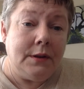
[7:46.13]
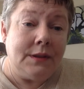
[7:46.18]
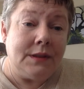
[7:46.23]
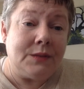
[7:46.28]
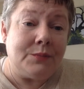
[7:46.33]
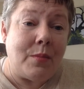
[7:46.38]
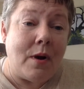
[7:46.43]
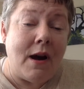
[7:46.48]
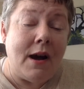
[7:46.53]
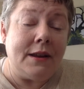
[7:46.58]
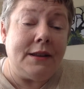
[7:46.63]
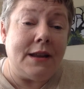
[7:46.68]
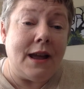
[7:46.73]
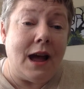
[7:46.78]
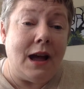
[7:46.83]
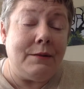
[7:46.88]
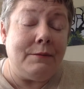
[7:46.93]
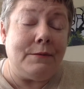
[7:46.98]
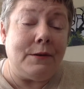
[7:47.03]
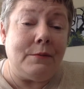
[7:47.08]
spa
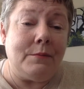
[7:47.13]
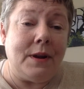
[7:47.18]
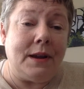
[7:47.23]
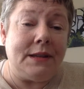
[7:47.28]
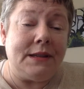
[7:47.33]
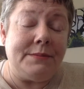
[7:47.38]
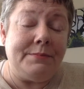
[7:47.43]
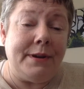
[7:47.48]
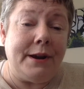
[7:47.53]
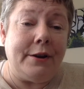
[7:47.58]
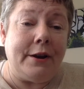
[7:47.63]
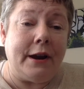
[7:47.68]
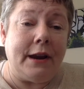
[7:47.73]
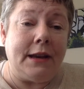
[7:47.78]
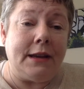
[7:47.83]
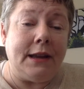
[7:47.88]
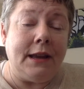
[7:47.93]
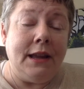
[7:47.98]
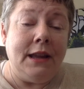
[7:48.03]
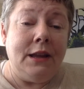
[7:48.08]
time for my
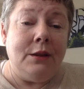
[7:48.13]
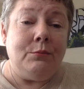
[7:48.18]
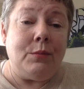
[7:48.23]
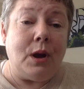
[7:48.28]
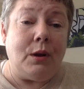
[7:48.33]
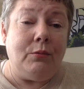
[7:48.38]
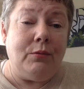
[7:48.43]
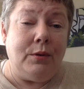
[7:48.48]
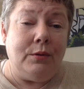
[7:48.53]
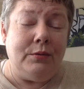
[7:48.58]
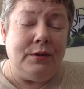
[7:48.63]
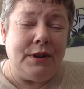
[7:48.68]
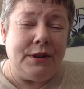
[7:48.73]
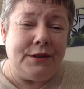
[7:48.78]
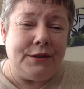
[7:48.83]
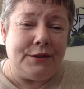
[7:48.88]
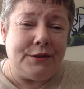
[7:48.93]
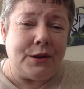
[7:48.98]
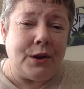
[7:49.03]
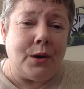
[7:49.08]
spirit, my wounded
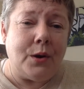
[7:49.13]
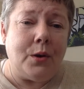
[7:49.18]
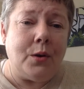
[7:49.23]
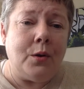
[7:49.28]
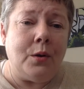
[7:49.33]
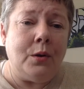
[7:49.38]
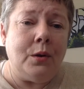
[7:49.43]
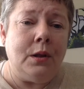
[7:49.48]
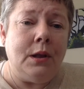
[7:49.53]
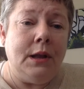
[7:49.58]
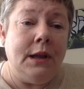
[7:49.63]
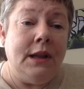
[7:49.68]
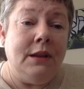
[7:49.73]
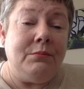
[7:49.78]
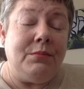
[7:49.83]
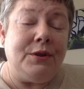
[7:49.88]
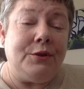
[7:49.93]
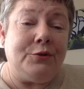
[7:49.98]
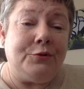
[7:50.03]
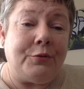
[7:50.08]
soul,
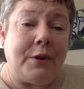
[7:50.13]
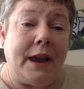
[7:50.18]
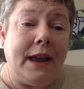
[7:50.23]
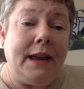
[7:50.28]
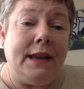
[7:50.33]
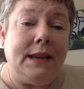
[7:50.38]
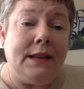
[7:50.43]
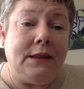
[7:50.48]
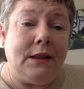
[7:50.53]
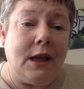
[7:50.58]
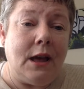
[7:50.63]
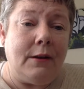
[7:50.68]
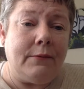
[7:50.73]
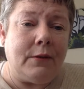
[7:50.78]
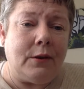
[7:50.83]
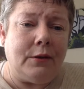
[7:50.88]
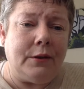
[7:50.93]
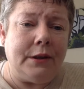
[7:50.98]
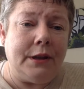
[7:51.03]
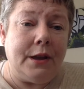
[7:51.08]
betrayed in love
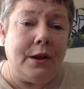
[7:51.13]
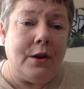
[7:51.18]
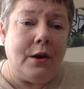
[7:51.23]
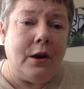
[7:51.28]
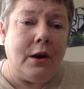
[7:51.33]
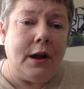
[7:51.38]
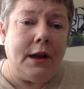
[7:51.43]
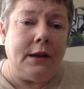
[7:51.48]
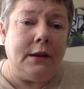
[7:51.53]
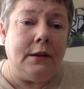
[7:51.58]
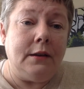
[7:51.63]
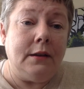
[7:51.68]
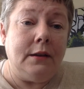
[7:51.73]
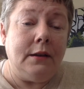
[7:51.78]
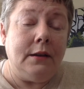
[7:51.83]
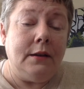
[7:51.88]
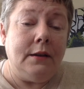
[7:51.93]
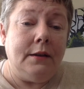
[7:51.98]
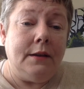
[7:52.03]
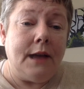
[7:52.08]
early on.
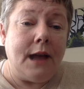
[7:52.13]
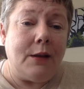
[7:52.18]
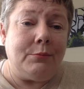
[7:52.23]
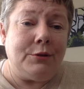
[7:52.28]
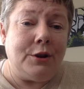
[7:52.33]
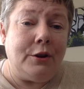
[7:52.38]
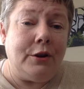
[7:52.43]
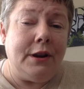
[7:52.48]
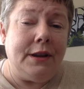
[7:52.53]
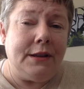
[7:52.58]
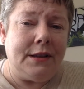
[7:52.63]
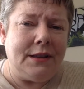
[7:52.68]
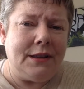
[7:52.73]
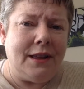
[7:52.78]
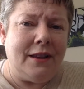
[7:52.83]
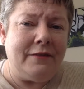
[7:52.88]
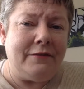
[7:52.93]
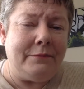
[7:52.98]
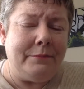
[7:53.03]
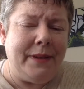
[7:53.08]
I'm learning to
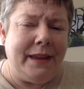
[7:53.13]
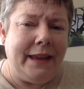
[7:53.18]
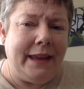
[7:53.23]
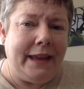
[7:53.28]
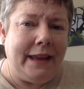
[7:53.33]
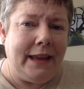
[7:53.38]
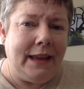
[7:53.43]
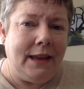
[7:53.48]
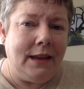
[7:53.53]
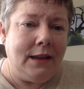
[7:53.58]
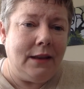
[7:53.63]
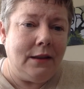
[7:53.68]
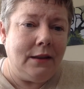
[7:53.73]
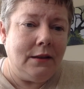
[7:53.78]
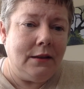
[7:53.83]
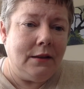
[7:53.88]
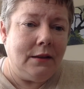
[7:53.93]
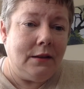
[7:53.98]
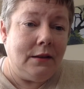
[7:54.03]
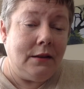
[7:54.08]
love me.
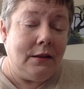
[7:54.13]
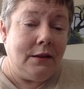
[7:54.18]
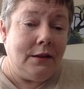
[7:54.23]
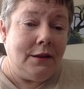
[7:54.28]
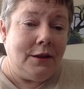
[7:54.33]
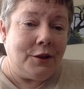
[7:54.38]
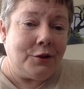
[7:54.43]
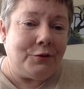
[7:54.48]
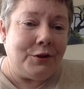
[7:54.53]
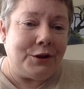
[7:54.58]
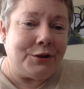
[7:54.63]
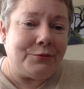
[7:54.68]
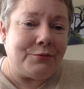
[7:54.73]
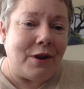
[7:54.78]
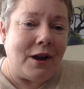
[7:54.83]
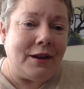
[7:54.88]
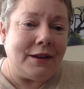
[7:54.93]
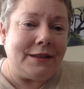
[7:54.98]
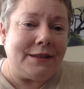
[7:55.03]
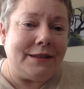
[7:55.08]
Chris
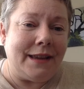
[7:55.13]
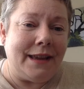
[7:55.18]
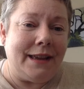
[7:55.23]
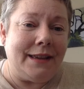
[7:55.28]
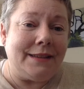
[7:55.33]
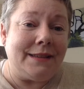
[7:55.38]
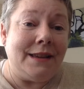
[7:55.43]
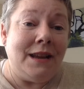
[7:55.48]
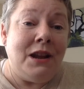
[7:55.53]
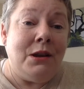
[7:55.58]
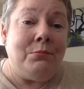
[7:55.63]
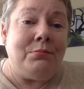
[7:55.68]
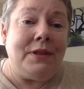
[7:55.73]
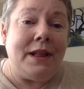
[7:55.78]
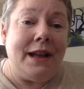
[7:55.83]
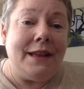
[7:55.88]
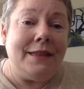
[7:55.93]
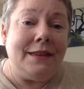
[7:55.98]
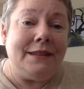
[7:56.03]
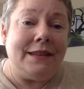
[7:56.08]
Rock says,
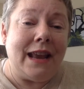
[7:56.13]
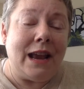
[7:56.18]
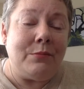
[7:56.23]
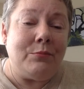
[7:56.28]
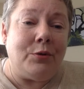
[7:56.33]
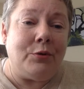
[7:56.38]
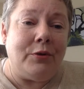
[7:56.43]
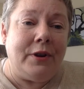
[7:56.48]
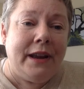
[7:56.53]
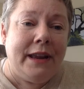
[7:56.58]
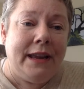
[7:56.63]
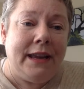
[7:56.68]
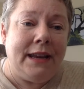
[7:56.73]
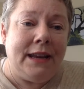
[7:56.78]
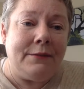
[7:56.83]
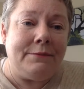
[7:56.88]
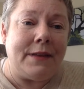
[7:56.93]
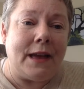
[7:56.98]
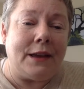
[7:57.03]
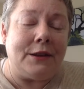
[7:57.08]
Play the tambourine
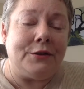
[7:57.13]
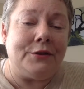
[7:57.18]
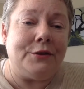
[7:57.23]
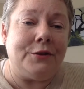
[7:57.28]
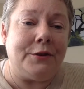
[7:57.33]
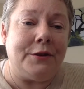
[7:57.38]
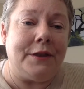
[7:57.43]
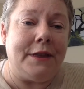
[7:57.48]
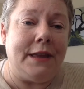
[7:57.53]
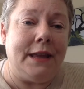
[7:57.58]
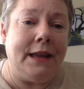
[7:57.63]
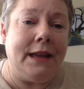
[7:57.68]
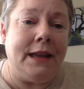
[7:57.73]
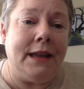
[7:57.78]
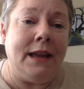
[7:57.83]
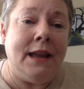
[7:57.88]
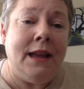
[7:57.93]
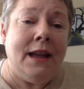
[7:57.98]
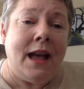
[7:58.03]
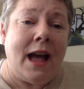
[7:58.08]
if that's your
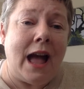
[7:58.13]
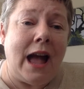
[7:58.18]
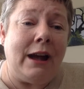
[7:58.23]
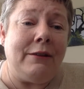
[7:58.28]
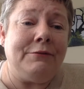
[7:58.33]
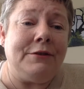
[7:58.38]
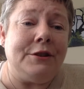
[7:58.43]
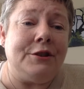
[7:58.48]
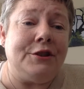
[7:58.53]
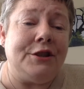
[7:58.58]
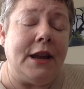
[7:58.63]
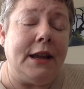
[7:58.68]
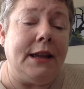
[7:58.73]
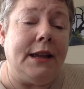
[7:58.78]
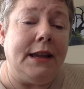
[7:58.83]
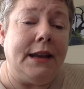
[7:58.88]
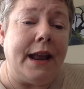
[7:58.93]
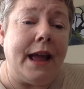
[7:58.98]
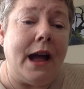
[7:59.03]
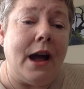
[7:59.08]
thing. I have to
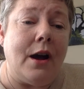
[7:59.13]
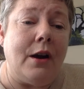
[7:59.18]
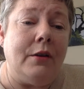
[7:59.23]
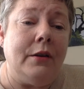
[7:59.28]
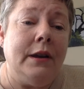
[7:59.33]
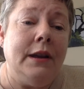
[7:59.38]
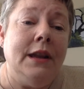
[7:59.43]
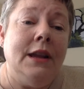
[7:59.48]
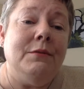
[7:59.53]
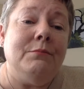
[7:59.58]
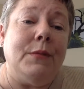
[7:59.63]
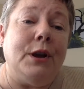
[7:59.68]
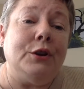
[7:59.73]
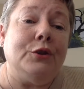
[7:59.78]
shake it out, my